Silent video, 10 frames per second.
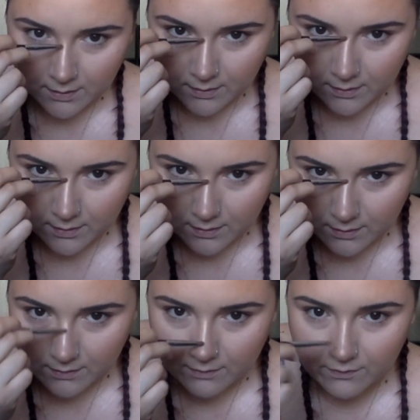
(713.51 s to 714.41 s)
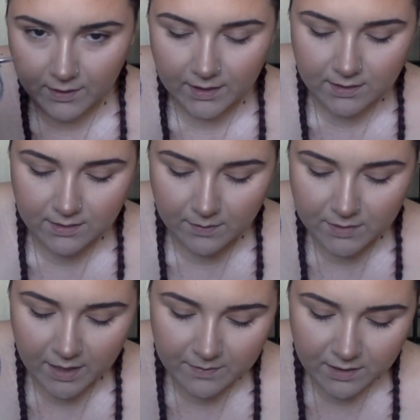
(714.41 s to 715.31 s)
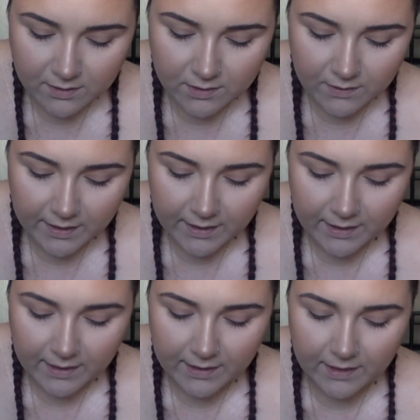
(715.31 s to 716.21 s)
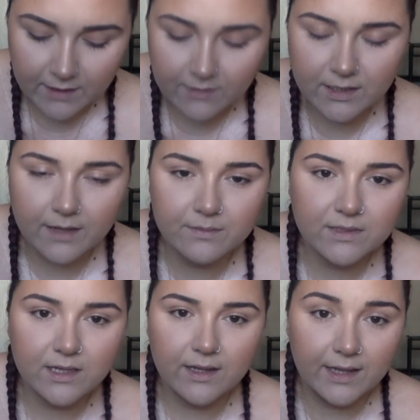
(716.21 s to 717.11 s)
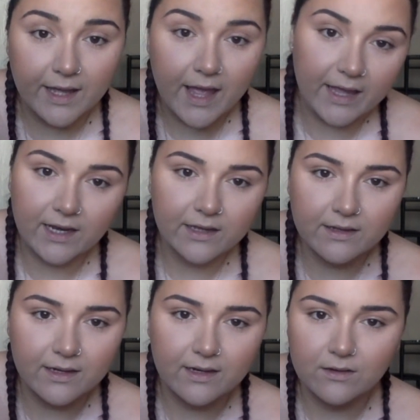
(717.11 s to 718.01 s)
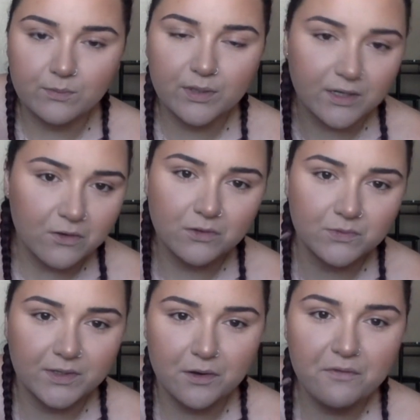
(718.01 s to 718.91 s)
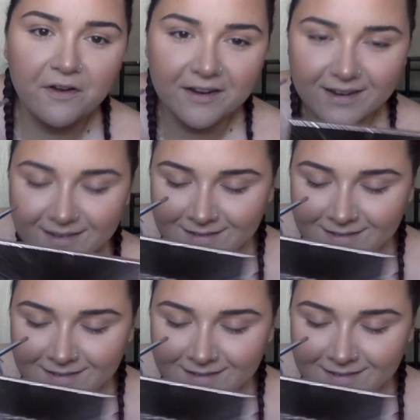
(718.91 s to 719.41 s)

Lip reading: I feel like sometimes I'll do it and then other times I like hate it and I'll put a gold one over.